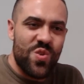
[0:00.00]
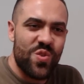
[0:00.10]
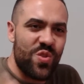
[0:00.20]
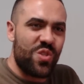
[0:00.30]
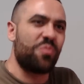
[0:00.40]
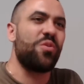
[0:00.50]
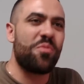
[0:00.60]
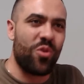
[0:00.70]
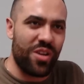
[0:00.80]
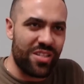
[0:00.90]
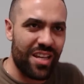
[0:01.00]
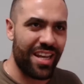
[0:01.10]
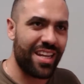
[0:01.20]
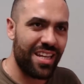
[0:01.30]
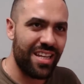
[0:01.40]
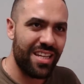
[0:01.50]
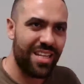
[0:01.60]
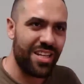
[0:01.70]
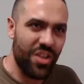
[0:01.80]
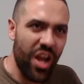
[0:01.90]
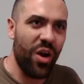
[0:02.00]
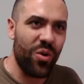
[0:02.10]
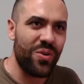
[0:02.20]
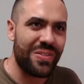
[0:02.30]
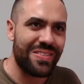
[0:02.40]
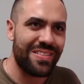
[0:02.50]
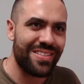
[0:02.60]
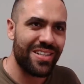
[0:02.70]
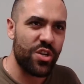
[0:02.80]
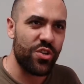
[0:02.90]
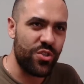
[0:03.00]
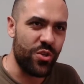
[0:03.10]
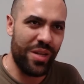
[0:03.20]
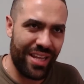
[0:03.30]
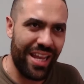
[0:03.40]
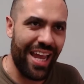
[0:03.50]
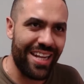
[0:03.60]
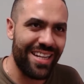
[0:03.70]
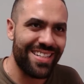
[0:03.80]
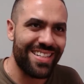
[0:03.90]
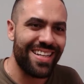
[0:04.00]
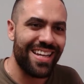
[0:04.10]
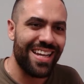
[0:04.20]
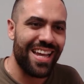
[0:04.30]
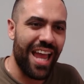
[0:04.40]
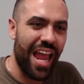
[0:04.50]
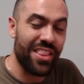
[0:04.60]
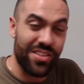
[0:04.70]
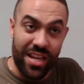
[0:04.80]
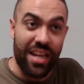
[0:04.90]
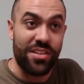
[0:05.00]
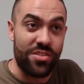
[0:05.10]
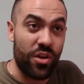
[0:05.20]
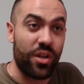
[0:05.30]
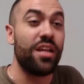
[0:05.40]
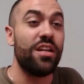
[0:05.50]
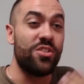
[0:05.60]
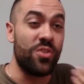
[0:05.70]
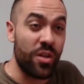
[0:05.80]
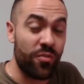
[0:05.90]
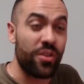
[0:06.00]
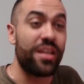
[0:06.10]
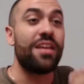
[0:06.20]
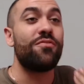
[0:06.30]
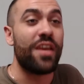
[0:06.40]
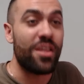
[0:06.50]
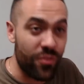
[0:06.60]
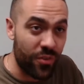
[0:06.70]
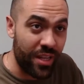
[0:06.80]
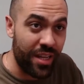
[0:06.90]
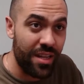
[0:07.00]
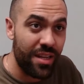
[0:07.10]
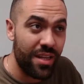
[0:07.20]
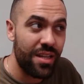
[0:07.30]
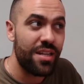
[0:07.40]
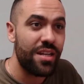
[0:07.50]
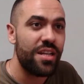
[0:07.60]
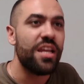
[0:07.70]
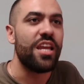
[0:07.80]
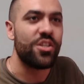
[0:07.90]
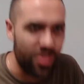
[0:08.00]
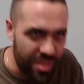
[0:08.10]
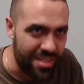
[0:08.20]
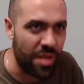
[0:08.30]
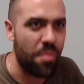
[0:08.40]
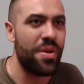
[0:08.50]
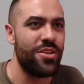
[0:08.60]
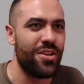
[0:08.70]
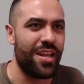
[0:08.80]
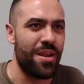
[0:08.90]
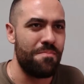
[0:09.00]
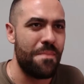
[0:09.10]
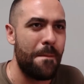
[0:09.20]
The Supreme Court is like, no, do it again. And the Second Circuit dutifully and faithfully issued the same opinion again.